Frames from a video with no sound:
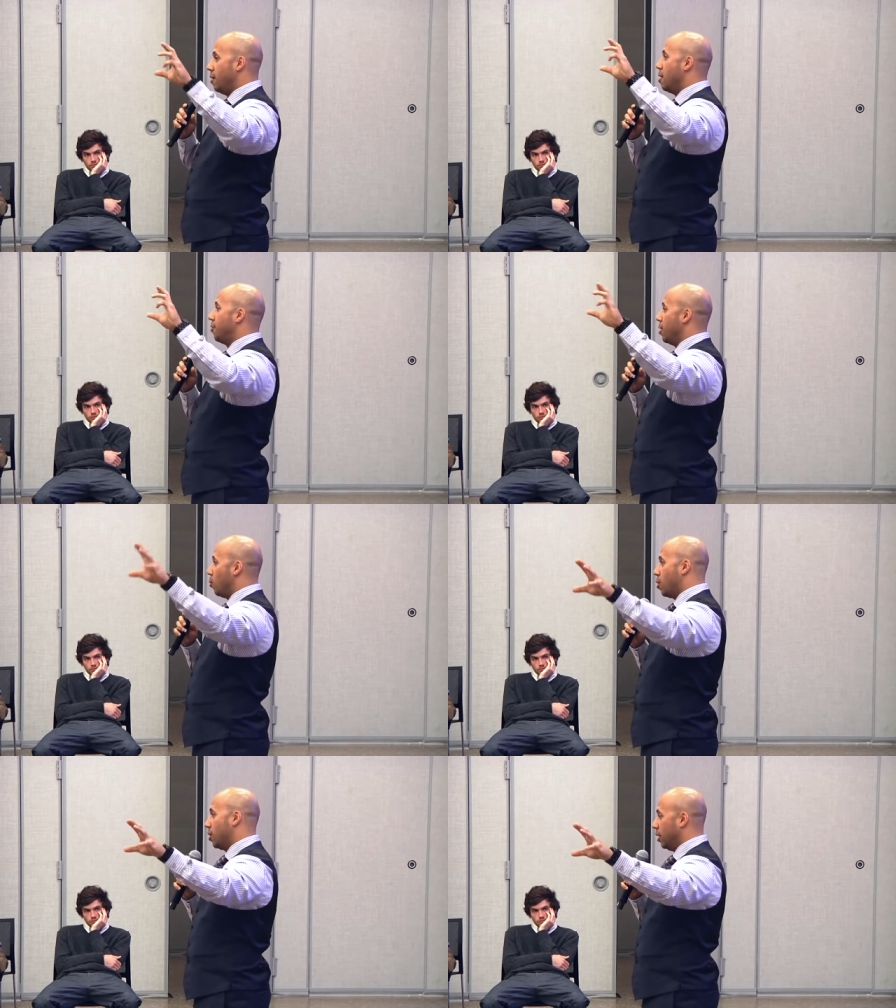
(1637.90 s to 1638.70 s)
They're out there
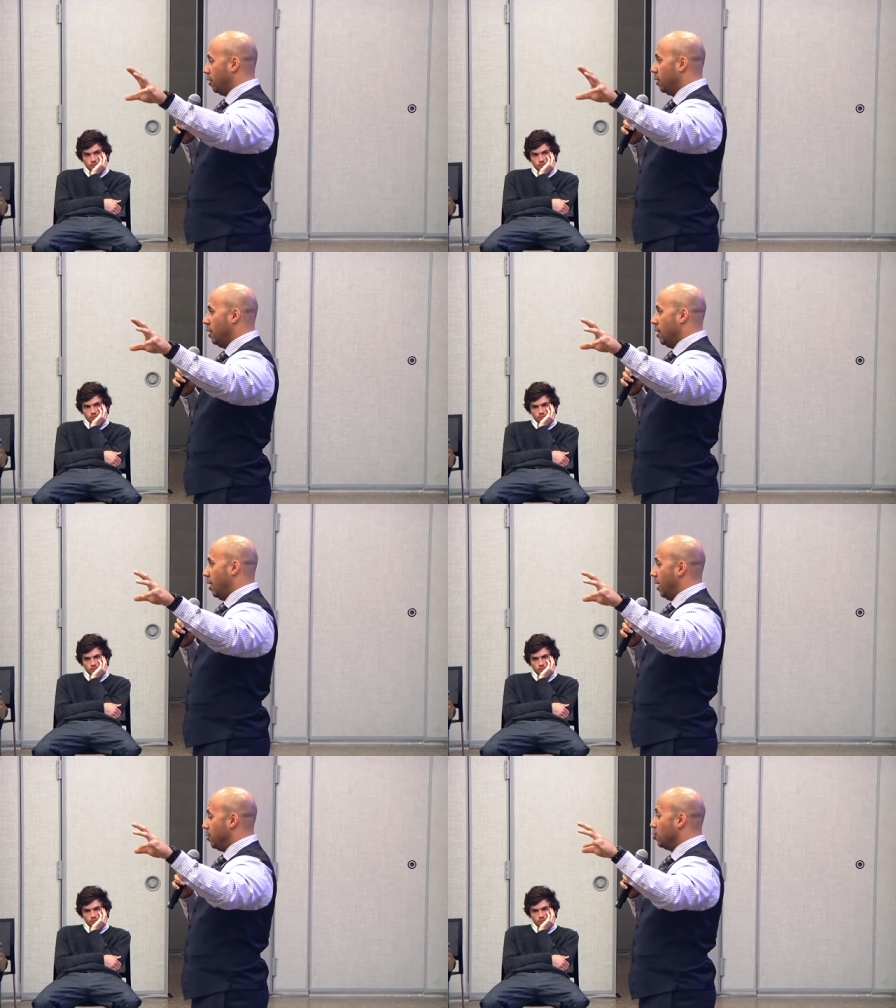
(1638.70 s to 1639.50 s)
working,
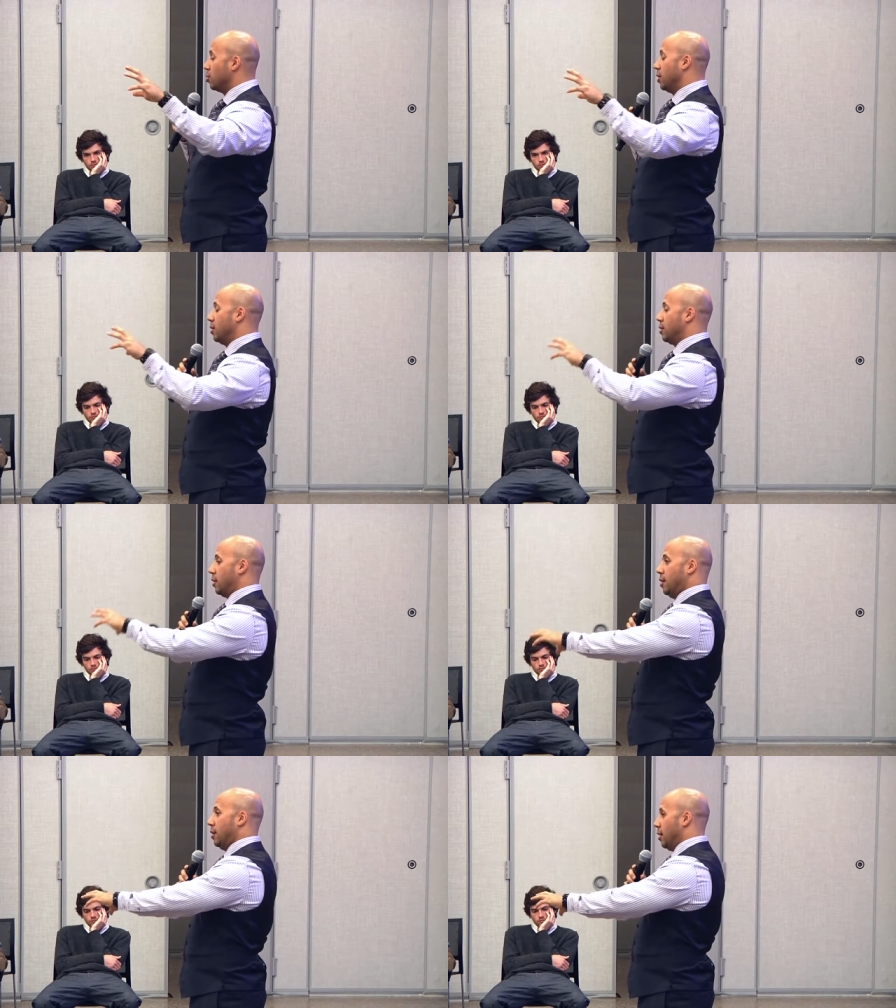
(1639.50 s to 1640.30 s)
and usually it's the
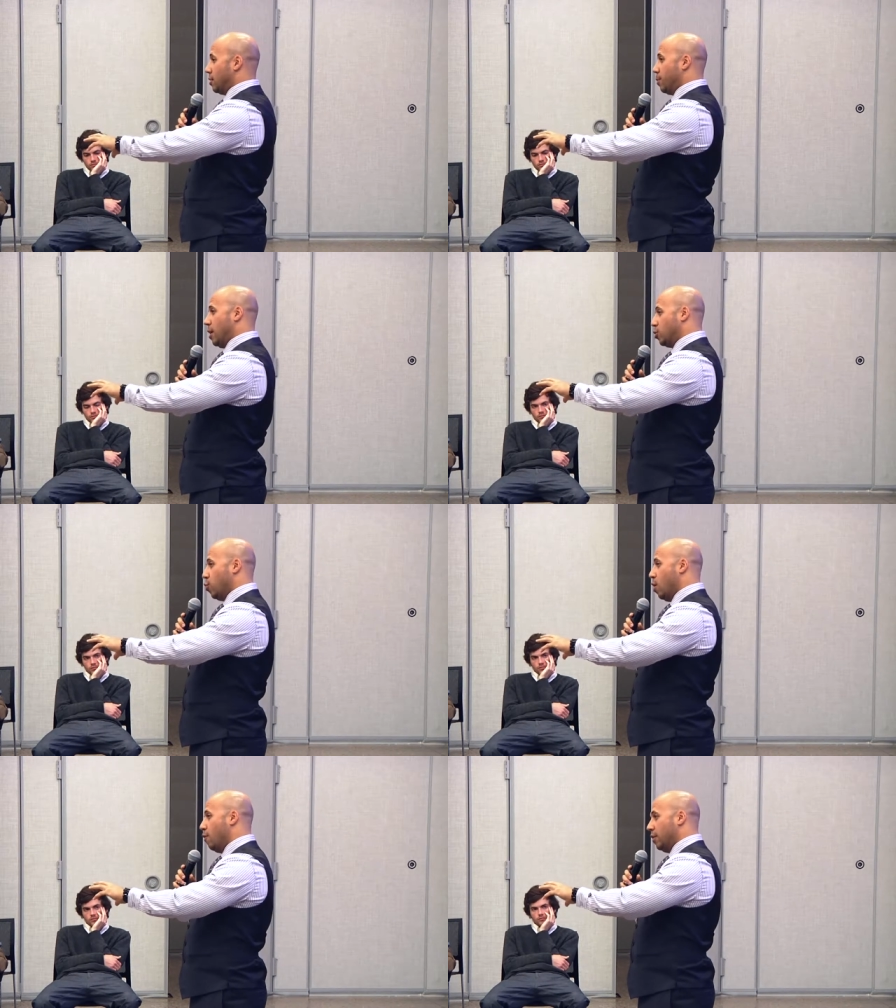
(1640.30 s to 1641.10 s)
kid that's about
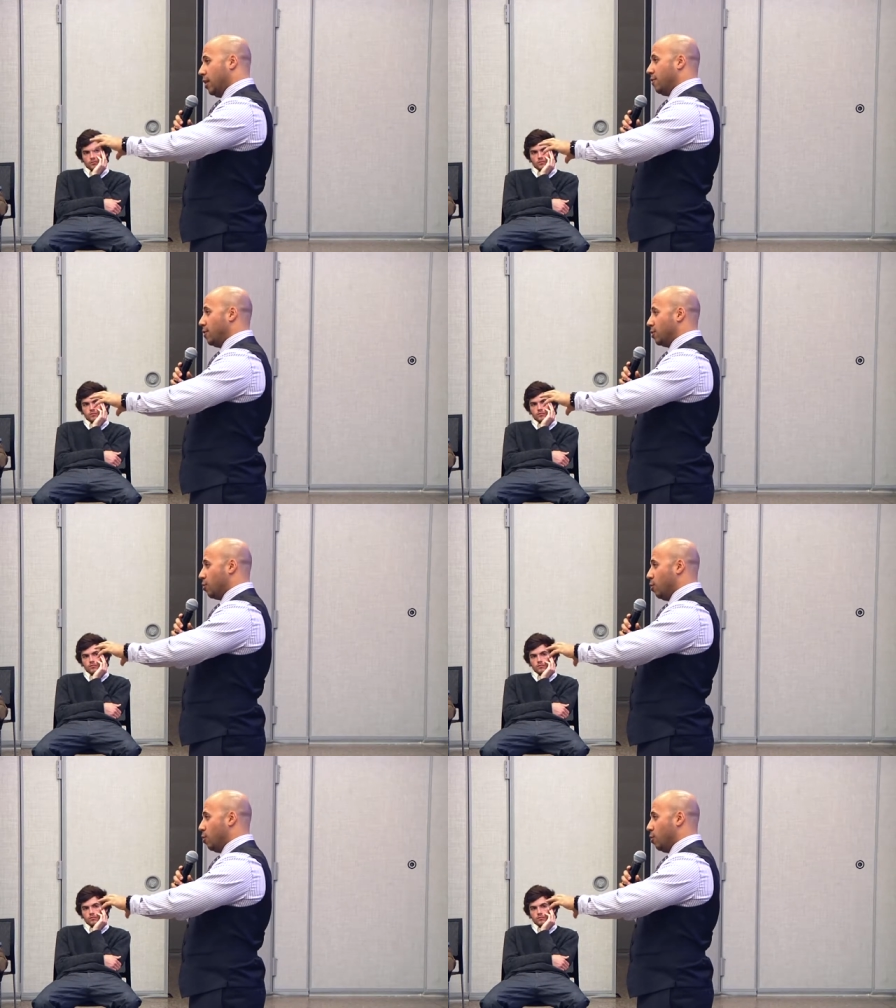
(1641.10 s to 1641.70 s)
12, 11 years